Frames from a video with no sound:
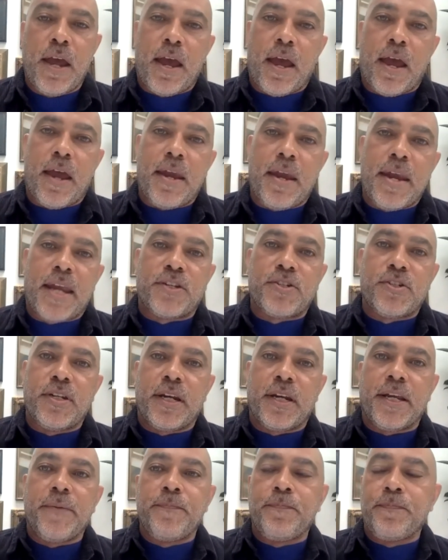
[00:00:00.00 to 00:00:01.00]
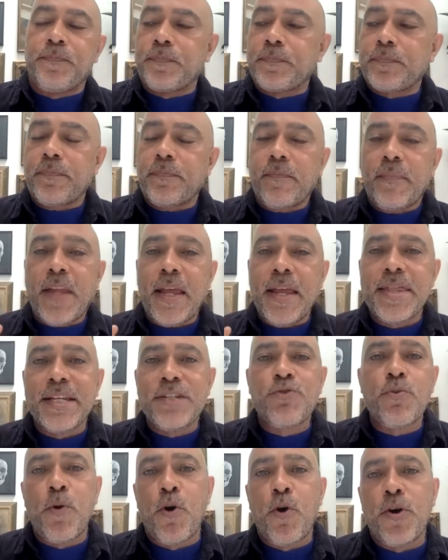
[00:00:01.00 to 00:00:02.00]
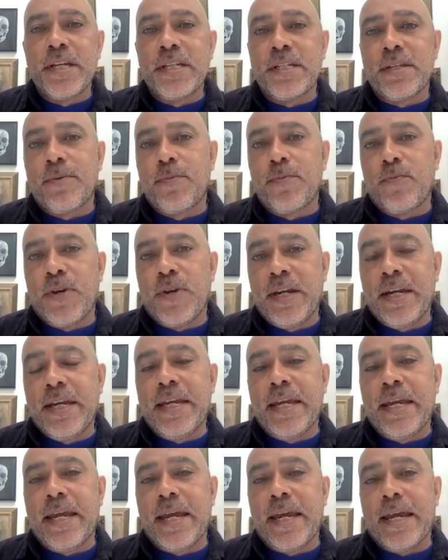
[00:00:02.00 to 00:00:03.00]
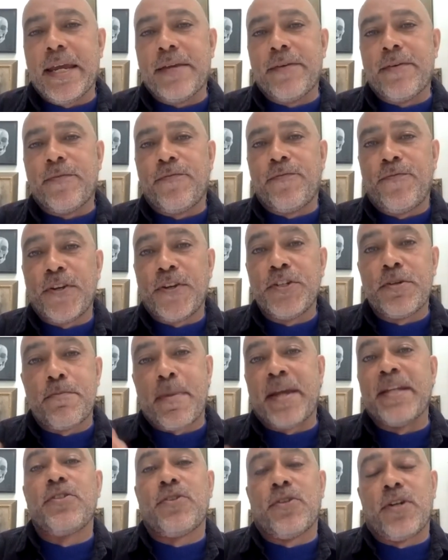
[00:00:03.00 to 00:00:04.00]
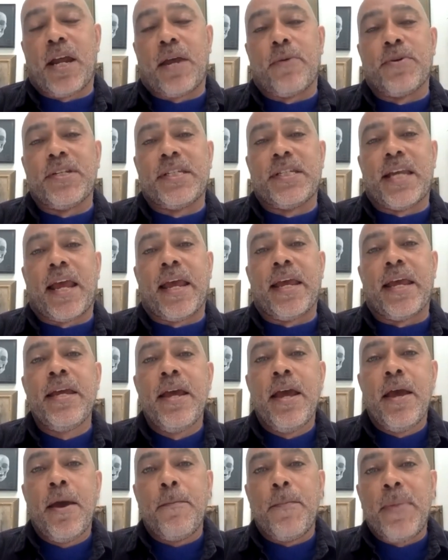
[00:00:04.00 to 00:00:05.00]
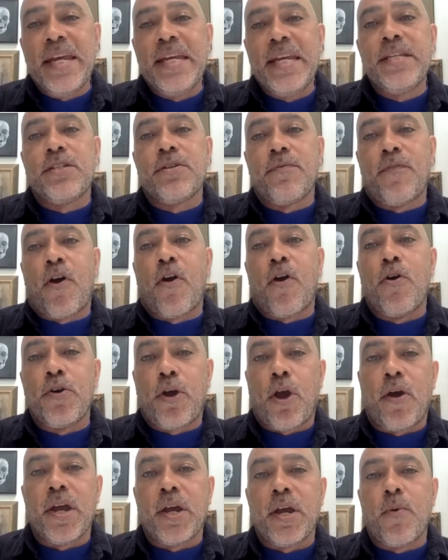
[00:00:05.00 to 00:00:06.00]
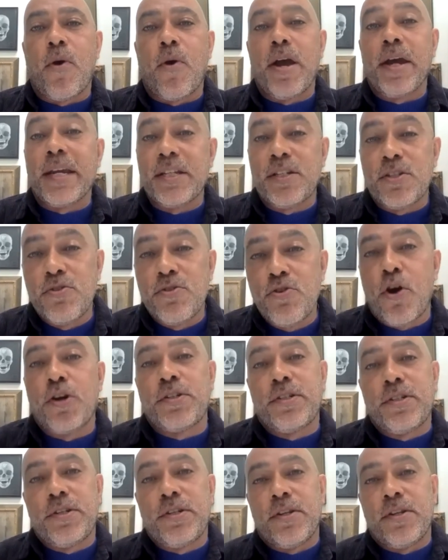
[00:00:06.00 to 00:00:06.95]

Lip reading: nationally. This report is a really fundamental, I would say, piece of our ongoing work. It's not